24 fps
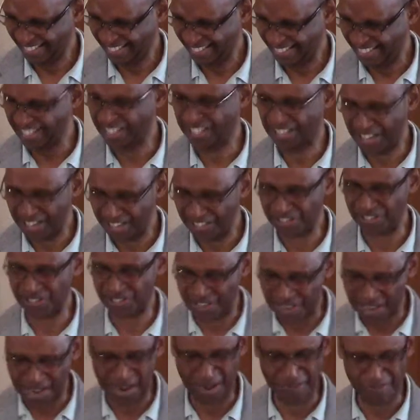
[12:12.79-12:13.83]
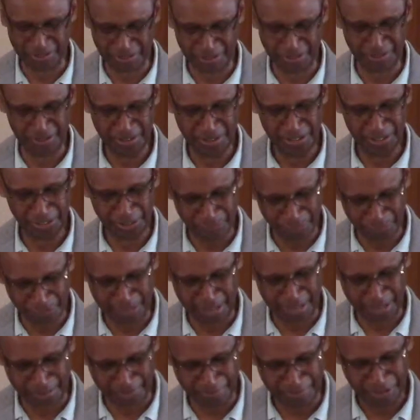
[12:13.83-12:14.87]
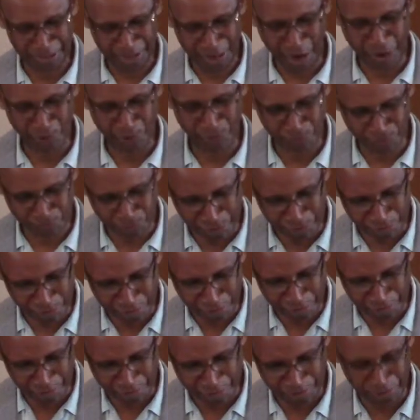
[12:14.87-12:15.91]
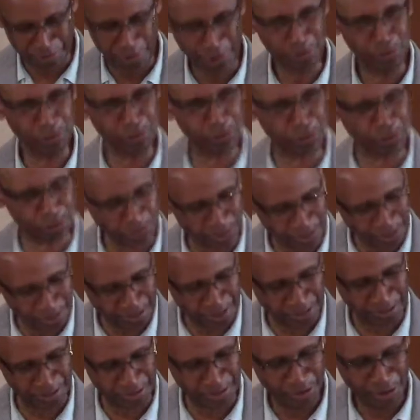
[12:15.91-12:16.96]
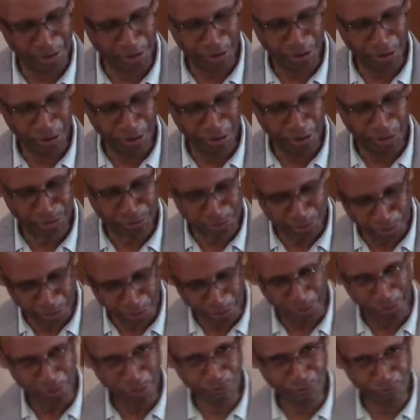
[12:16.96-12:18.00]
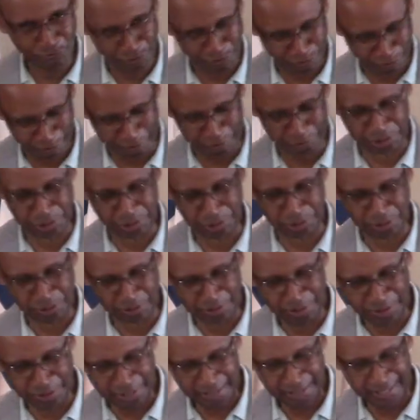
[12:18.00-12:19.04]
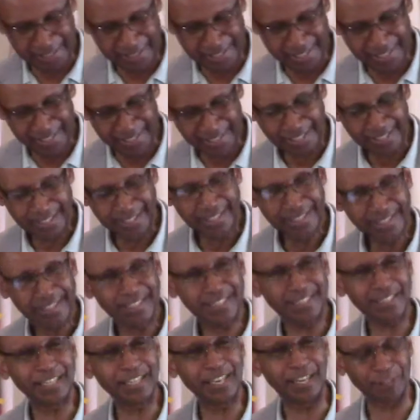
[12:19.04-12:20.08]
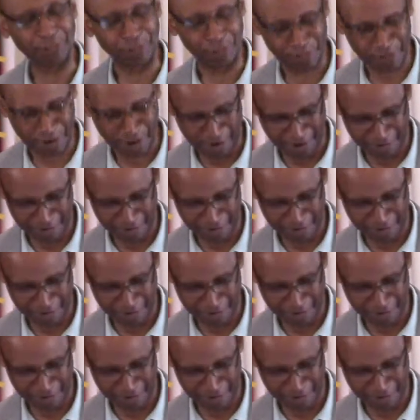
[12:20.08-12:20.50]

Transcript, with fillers: It takes time to develop a fertile soil so virtue can grow.